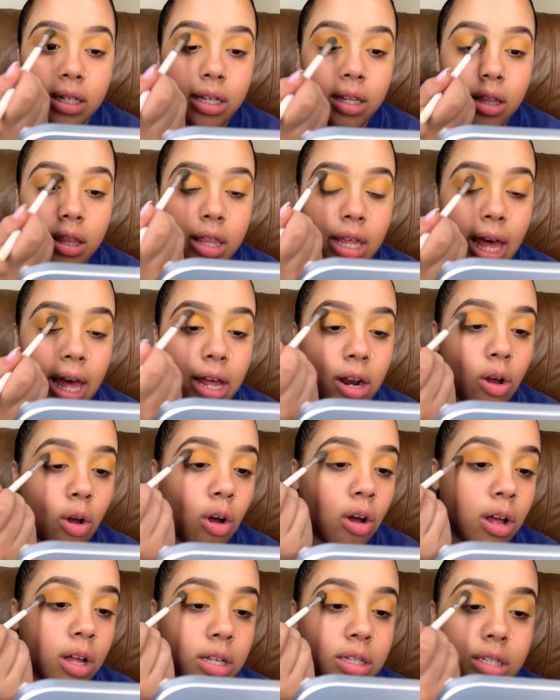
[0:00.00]
that
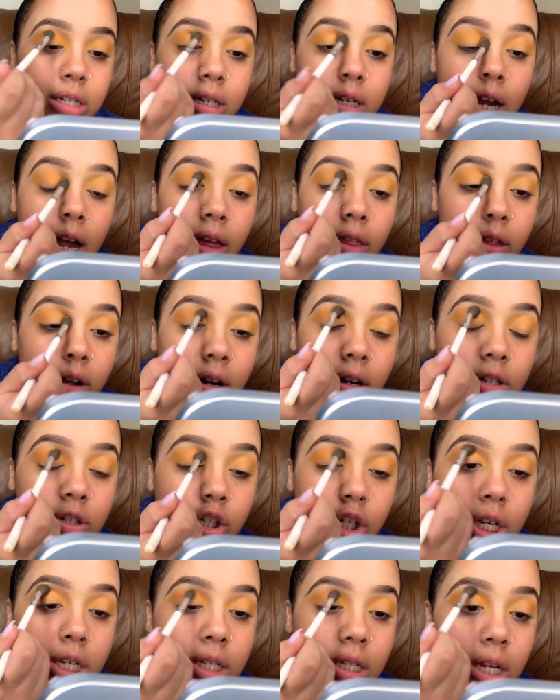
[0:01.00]
all together,
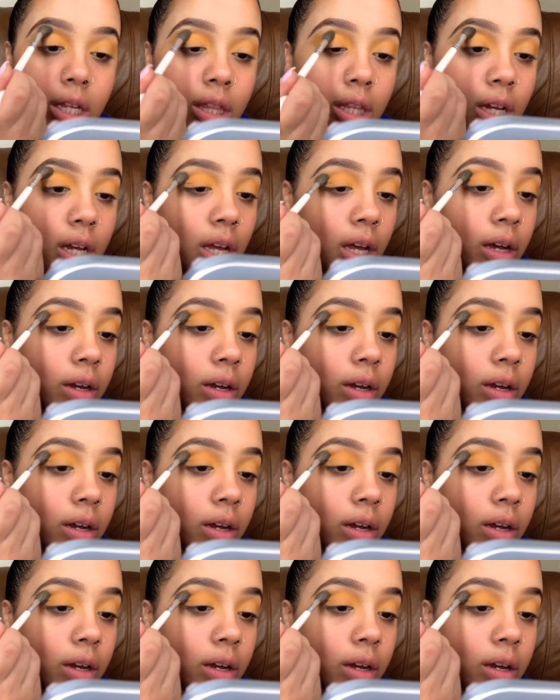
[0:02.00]
just in the cut